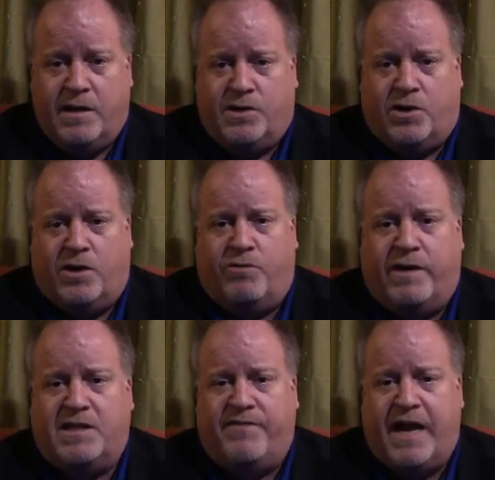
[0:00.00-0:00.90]
certain
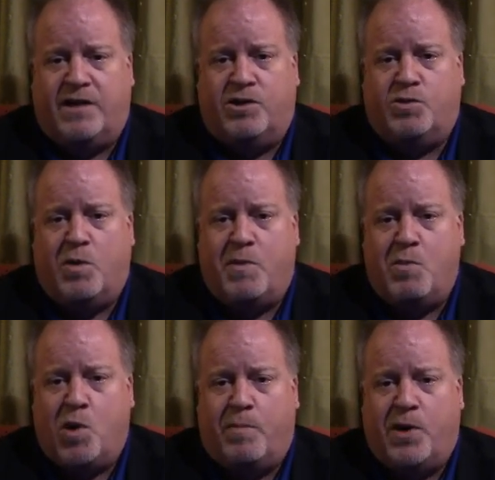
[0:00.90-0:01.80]
risk factors will be
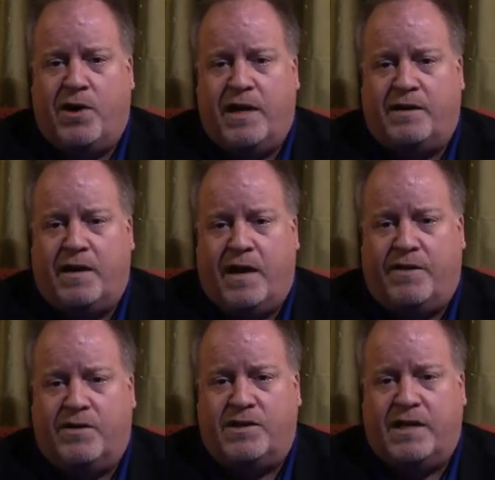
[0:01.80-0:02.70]
more pertinent than
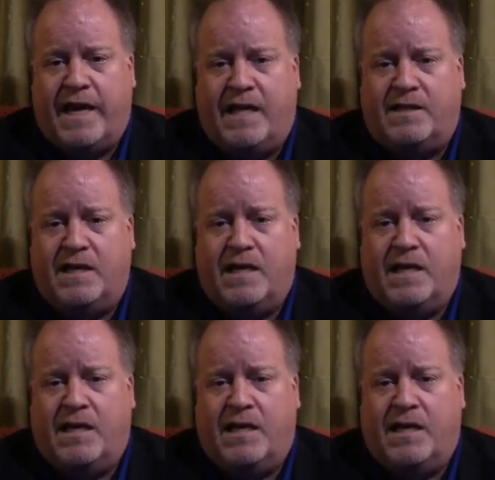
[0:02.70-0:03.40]
others, and that's,